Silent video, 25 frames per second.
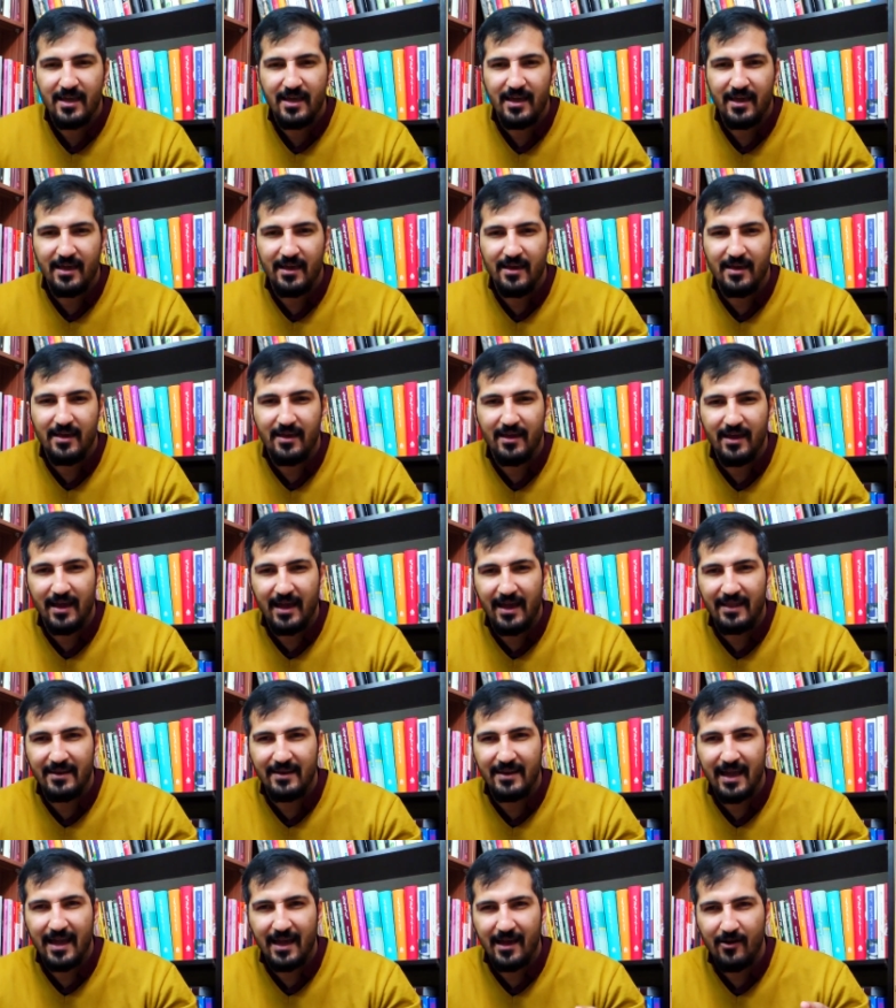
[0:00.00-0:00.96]

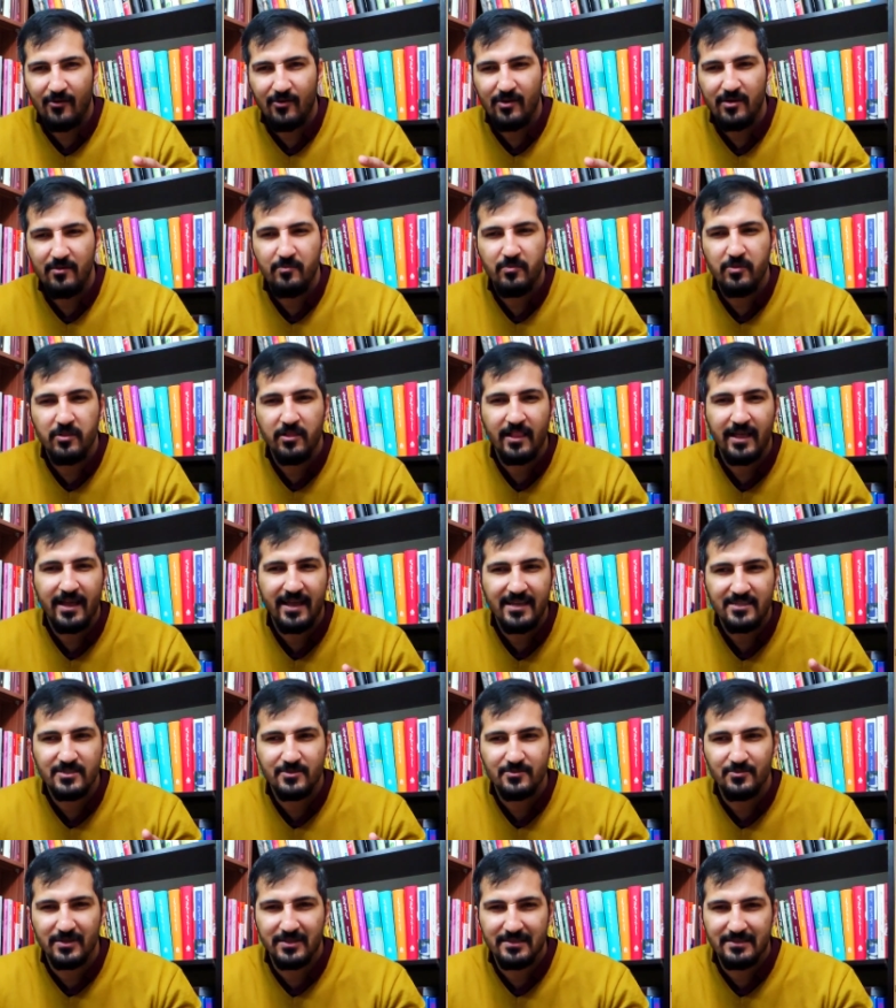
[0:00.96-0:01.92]
and how he
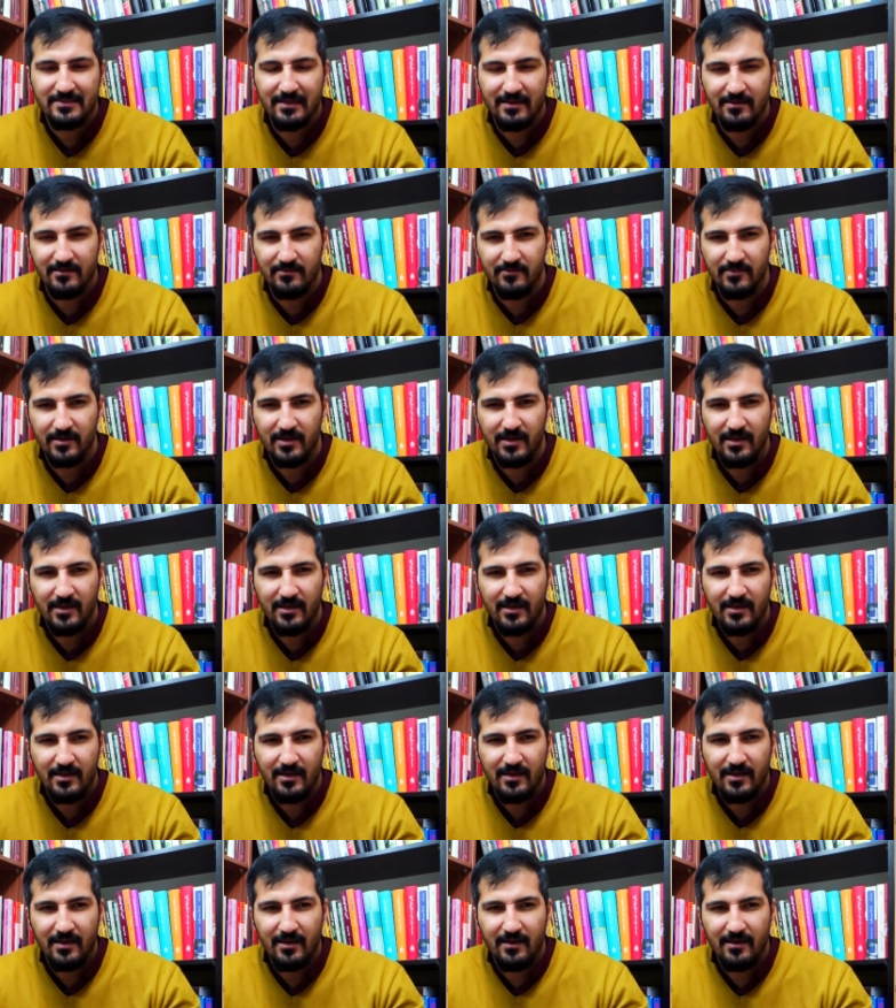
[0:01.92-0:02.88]
plays with them
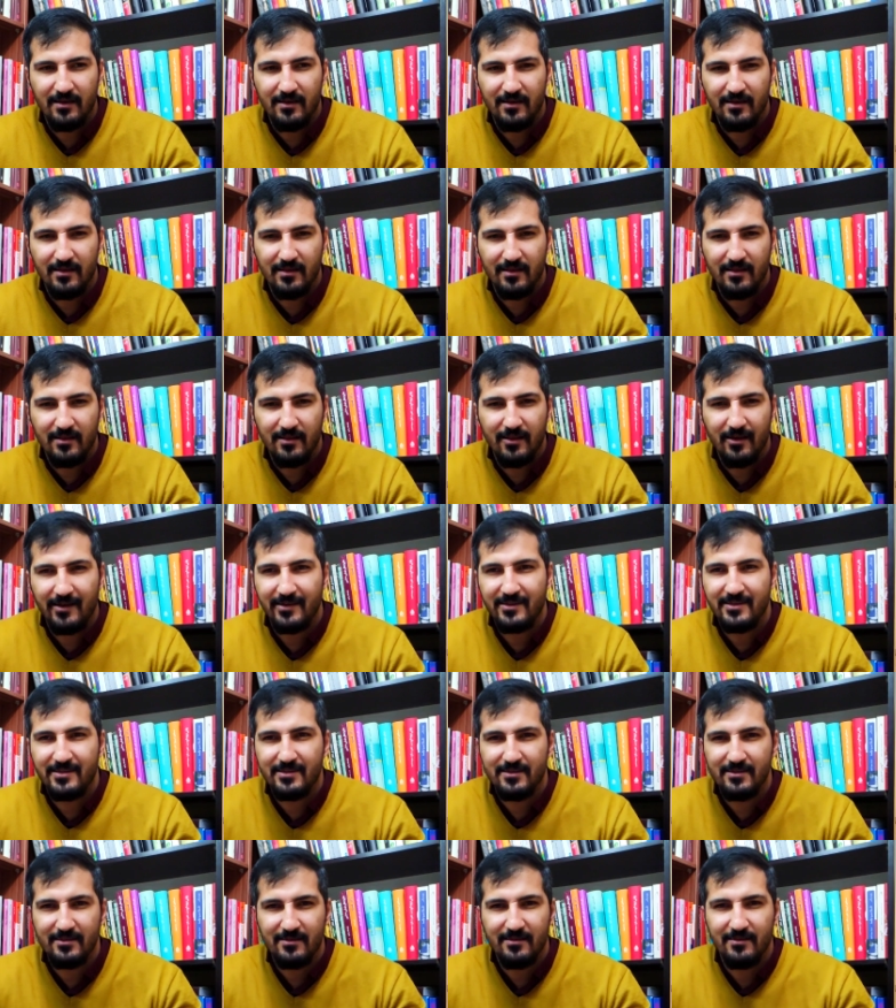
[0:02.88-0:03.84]

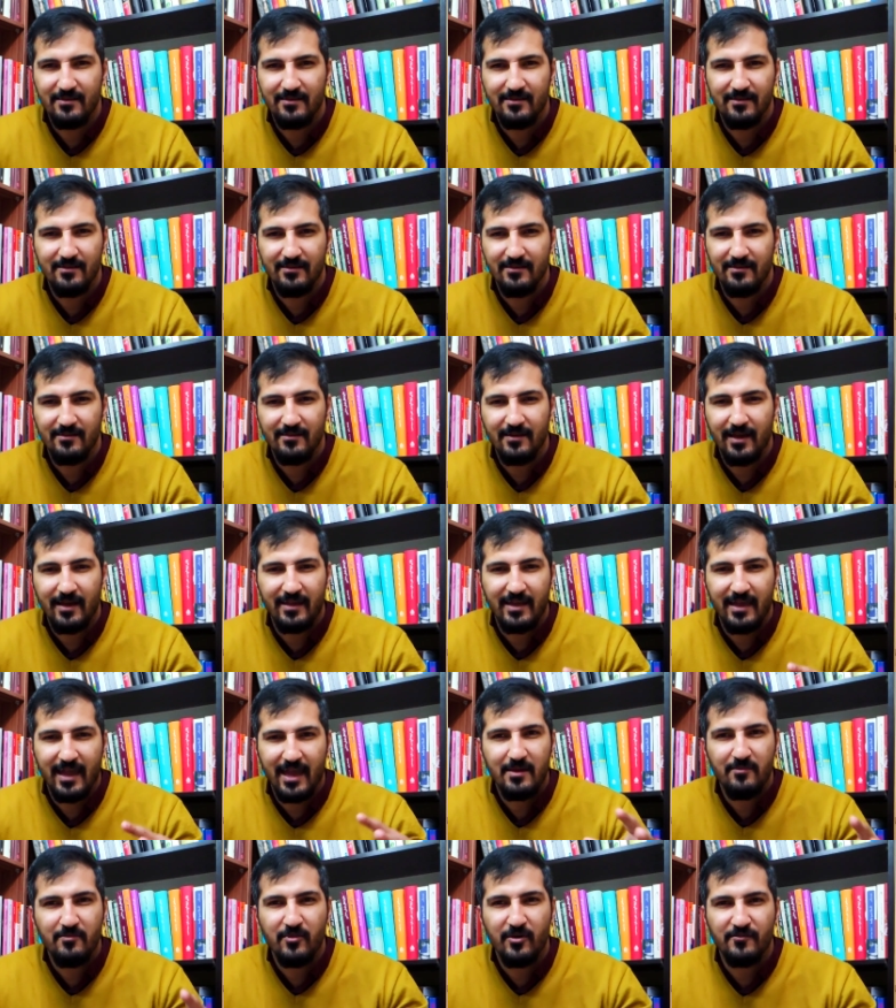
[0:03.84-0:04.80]
like a
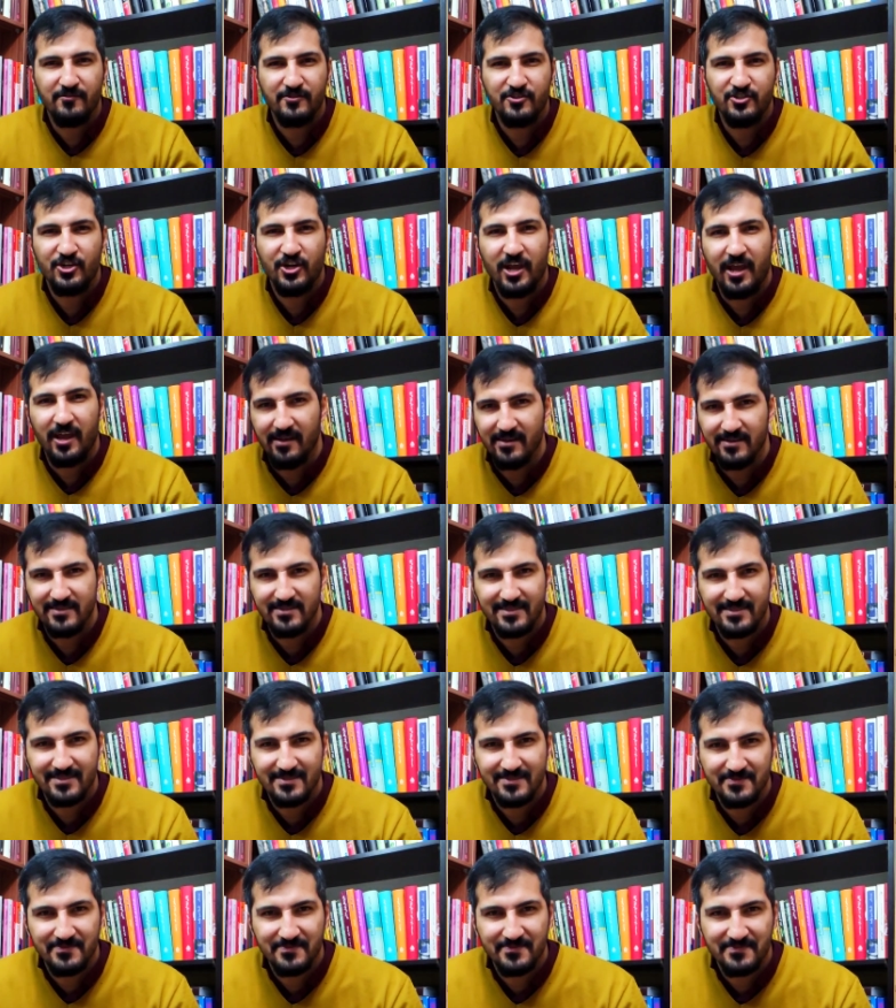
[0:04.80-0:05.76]
game of chess.